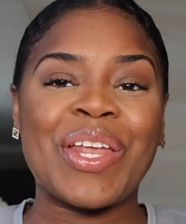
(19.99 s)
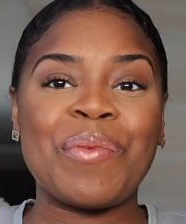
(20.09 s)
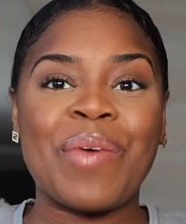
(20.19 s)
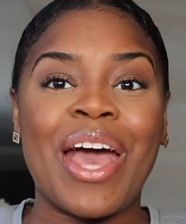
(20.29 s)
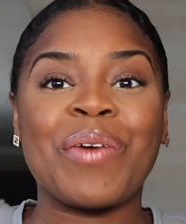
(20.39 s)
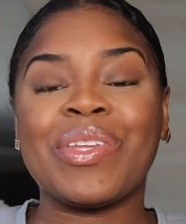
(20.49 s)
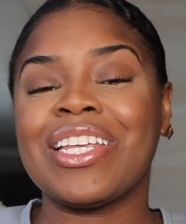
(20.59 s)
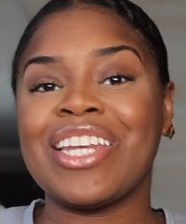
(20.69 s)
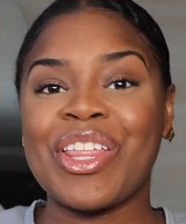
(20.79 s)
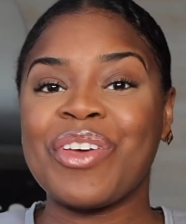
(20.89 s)
I'm back with
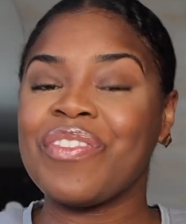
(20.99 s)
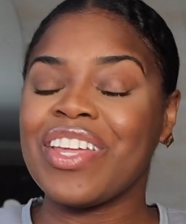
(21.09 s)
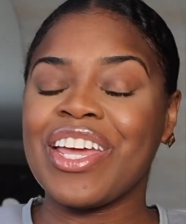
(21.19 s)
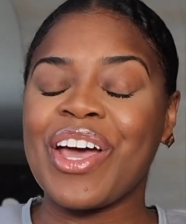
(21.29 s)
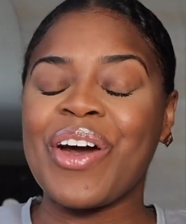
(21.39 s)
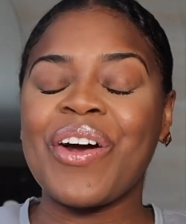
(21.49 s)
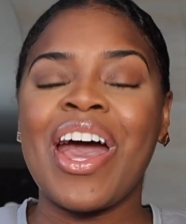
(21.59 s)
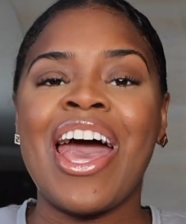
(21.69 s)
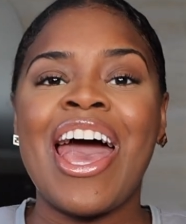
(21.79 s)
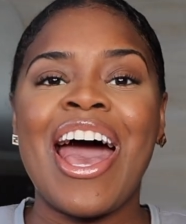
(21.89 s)
another video.
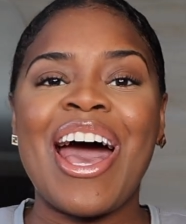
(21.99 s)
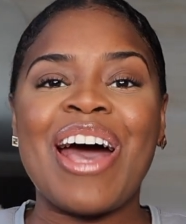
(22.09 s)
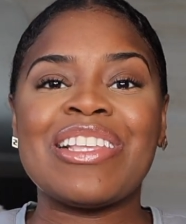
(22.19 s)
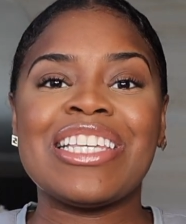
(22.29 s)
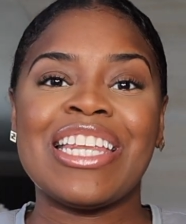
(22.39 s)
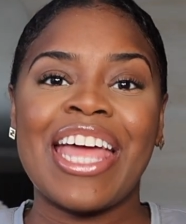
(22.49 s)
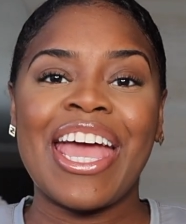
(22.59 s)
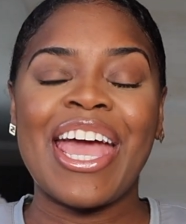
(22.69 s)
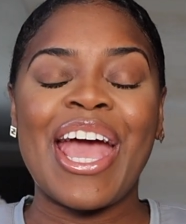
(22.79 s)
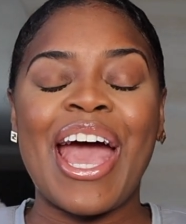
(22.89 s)

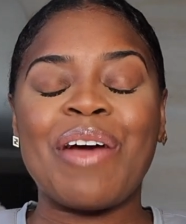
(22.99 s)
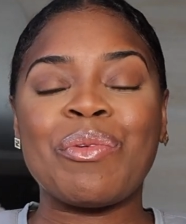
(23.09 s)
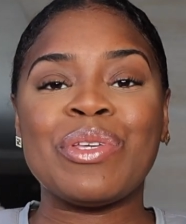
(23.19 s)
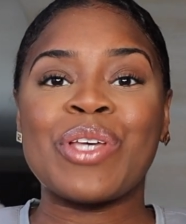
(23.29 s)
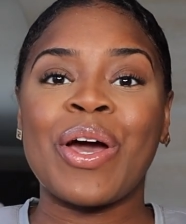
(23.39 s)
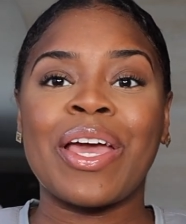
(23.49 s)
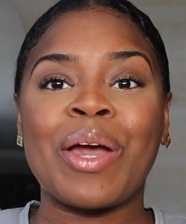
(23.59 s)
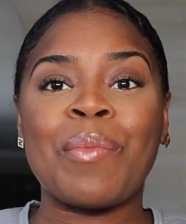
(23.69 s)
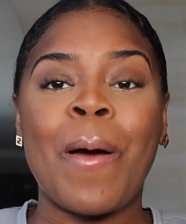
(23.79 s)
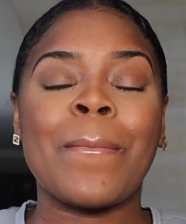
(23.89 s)
Today I will be talking
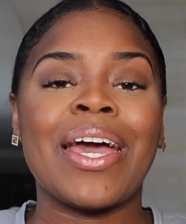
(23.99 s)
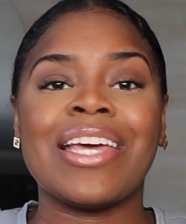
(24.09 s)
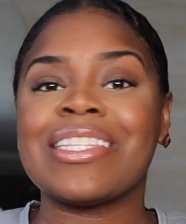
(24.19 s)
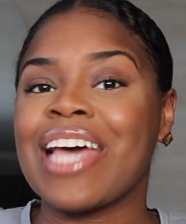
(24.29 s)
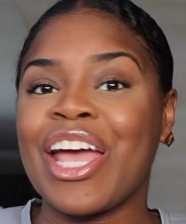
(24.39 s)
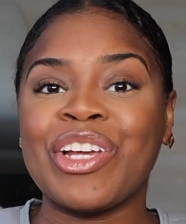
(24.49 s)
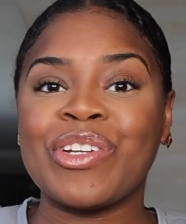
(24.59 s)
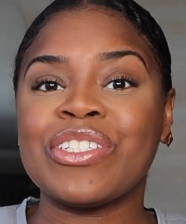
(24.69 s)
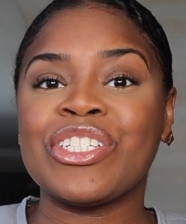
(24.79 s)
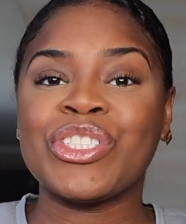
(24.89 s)
about my entire
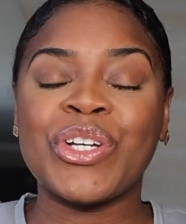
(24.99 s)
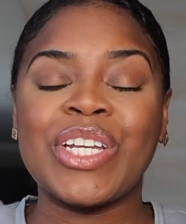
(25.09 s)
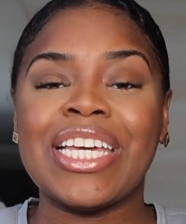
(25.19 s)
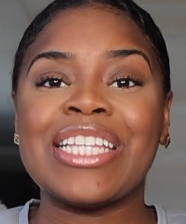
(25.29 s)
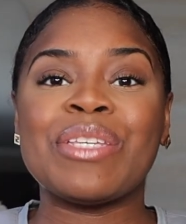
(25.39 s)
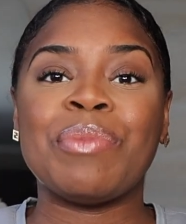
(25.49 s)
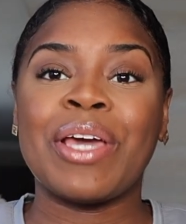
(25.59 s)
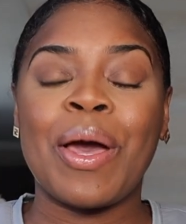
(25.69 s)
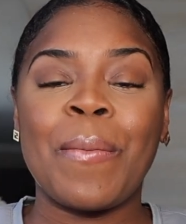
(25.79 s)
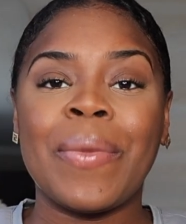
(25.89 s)
nursing journey to
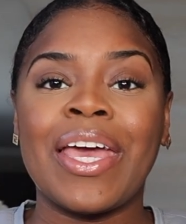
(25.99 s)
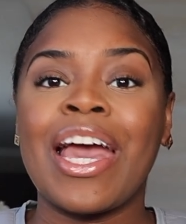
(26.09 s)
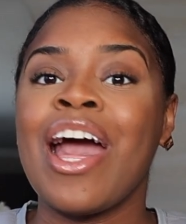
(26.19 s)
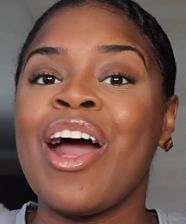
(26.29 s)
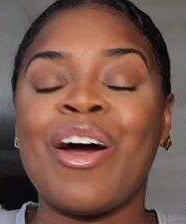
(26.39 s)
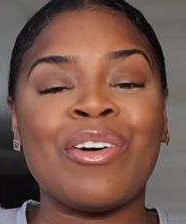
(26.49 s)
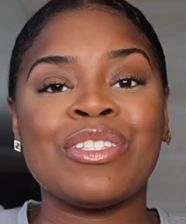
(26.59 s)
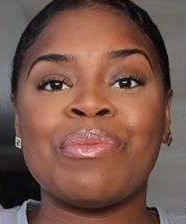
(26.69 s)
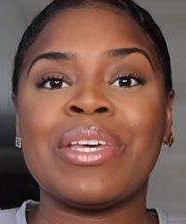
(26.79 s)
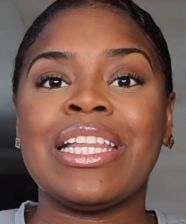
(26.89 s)
becoming
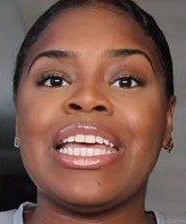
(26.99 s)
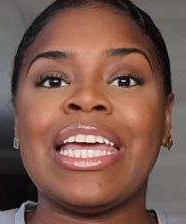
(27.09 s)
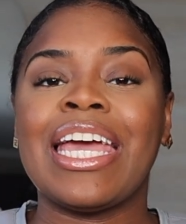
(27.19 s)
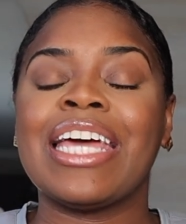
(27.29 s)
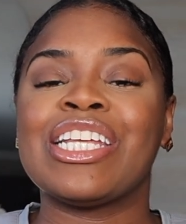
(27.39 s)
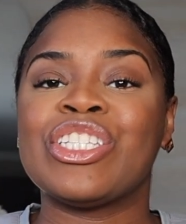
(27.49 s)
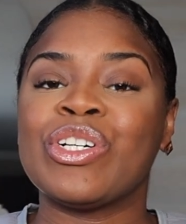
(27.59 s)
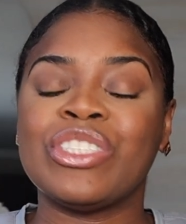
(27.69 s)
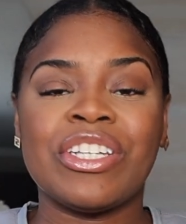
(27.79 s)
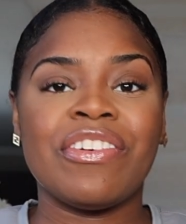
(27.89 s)
ultimately an
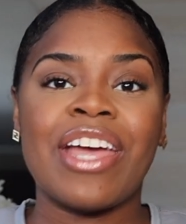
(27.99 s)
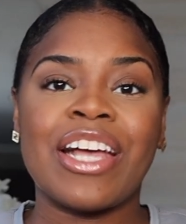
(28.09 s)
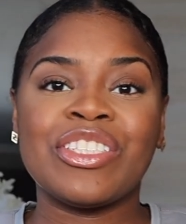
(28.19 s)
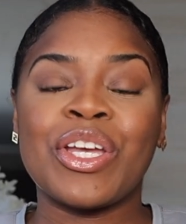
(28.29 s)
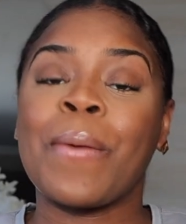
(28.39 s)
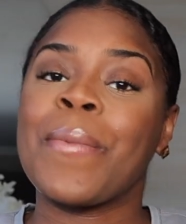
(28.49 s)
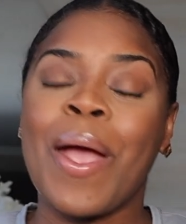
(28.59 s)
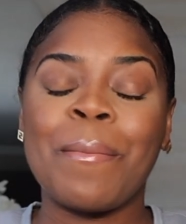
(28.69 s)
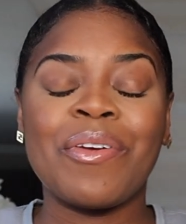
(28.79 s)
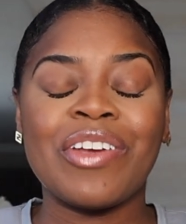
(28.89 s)
adult geriatric
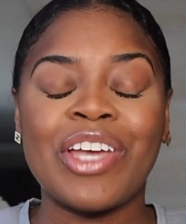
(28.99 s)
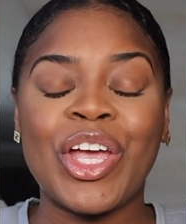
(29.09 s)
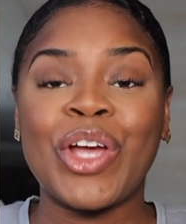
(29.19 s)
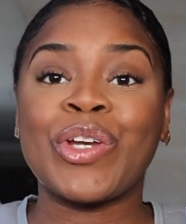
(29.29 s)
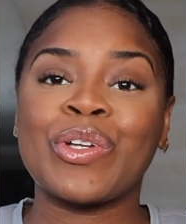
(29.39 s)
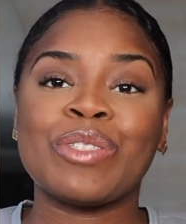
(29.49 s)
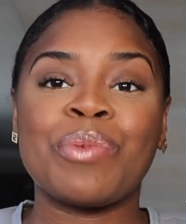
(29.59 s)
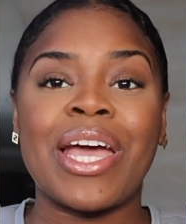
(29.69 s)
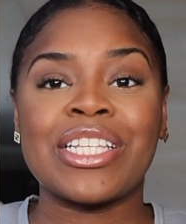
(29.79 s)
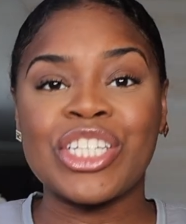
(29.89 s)
primary care nurse
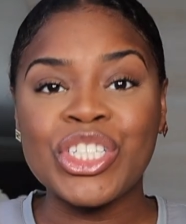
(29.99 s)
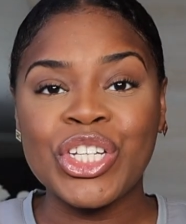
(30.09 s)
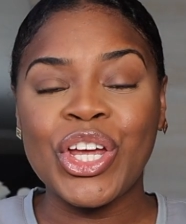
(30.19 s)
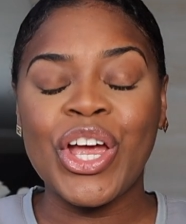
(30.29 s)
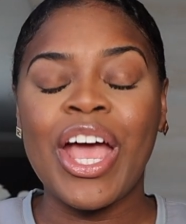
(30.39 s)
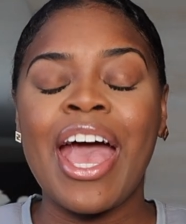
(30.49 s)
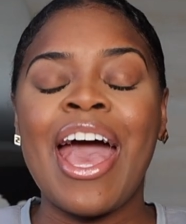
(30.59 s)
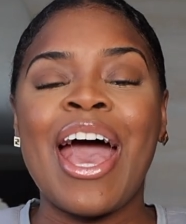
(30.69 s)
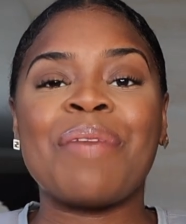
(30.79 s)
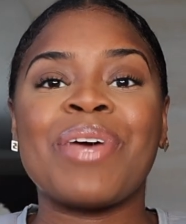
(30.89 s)
practitioner.
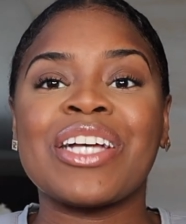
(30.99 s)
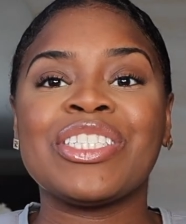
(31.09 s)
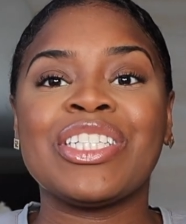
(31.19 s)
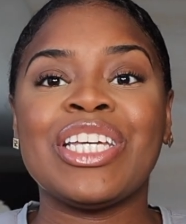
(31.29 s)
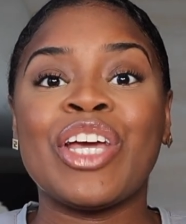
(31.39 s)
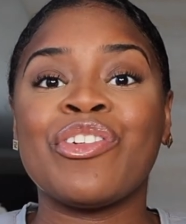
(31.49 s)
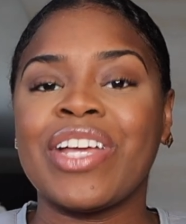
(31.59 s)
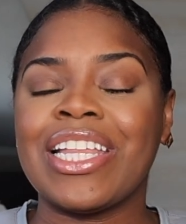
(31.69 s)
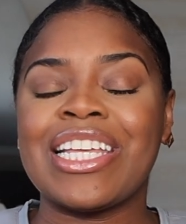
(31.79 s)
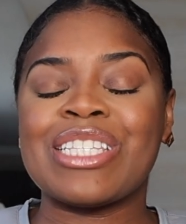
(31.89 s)
I'm actually
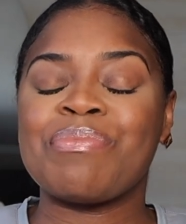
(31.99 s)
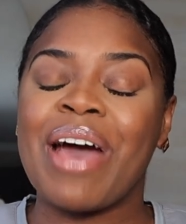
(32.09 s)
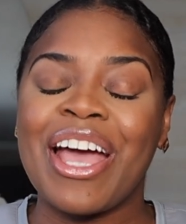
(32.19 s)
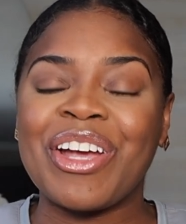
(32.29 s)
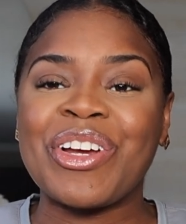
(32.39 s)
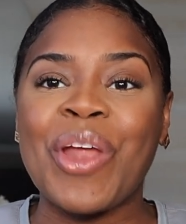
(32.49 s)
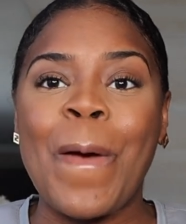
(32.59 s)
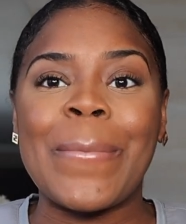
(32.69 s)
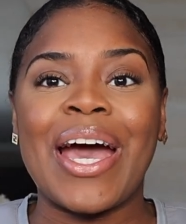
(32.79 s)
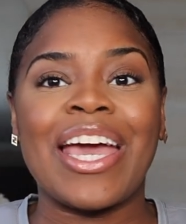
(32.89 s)
greatly inspired
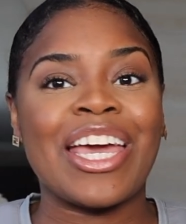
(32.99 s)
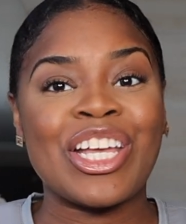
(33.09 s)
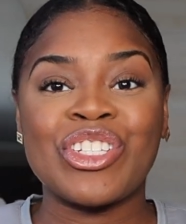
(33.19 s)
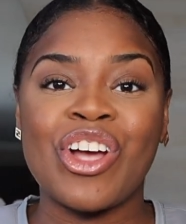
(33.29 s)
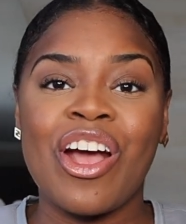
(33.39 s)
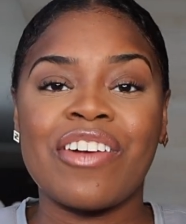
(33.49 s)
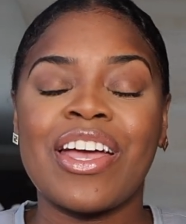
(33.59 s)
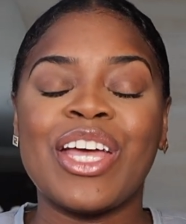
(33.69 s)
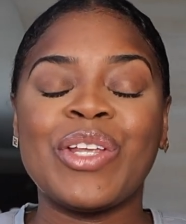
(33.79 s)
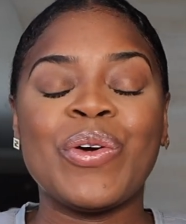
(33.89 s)
by Kendra
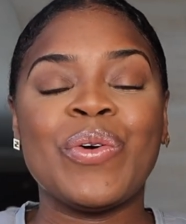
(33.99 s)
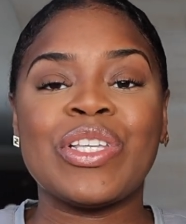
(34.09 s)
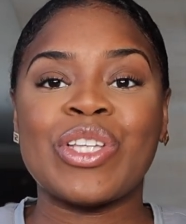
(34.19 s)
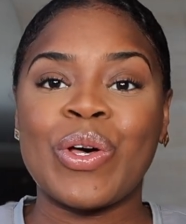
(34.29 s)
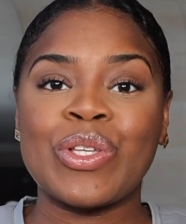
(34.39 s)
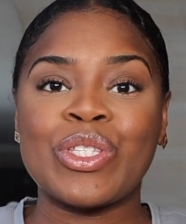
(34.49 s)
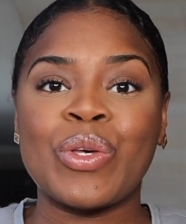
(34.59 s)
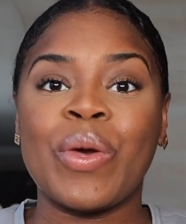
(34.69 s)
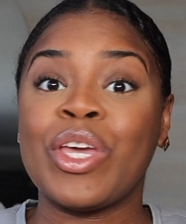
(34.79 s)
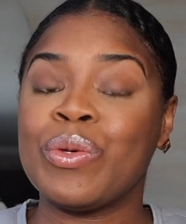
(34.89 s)
RN, who is
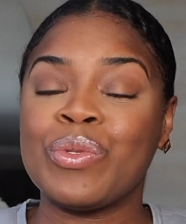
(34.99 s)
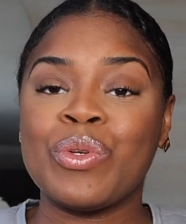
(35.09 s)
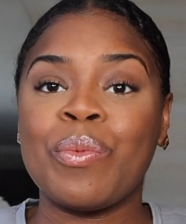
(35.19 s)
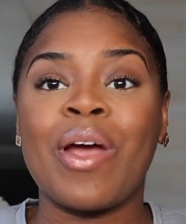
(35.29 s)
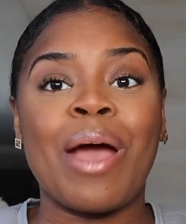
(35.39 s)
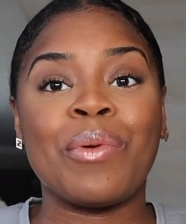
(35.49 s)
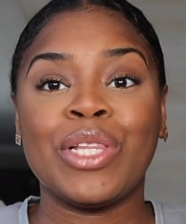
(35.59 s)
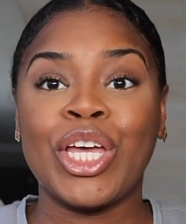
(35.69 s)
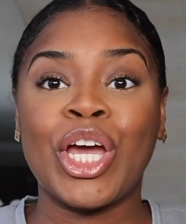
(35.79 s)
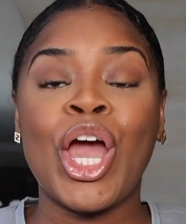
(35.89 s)
also a YouTuber. I will
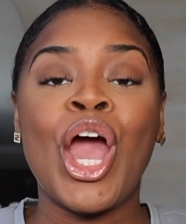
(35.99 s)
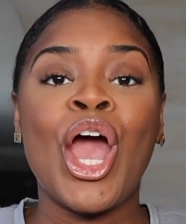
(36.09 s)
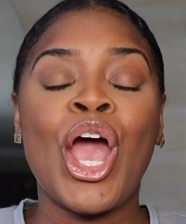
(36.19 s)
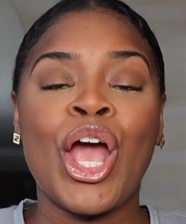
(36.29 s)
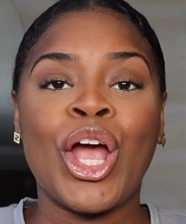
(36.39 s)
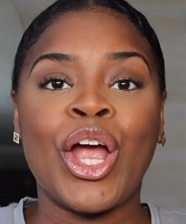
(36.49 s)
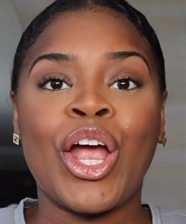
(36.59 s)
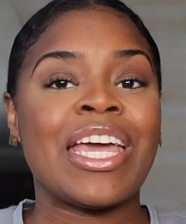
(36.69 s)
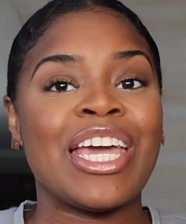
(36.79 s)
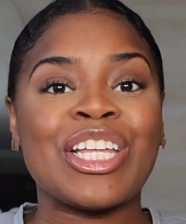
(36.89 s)
link
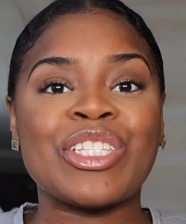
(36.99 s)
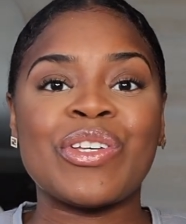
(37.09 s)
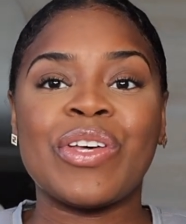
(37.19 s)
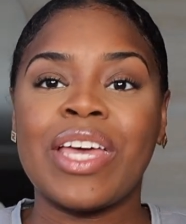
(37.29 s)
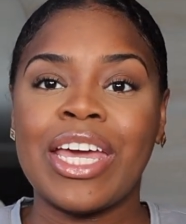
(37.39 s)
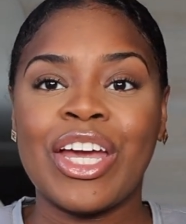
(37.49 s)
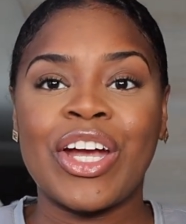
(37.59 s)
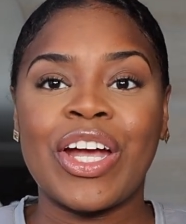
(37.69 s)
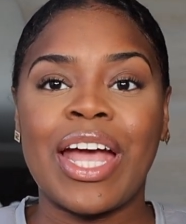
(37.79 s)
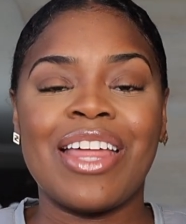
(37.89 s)
her handle
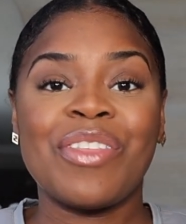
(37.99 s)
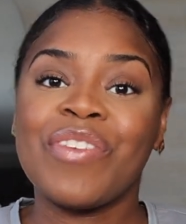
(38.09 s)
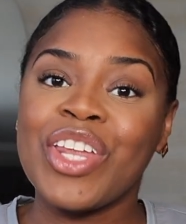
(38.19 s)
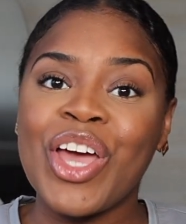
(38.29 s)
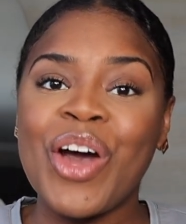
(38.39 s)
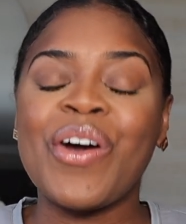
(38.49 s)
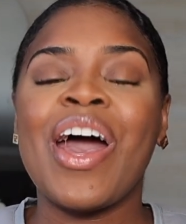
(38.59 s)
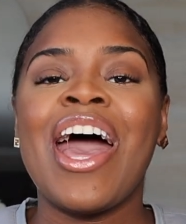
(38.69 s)
here in the video.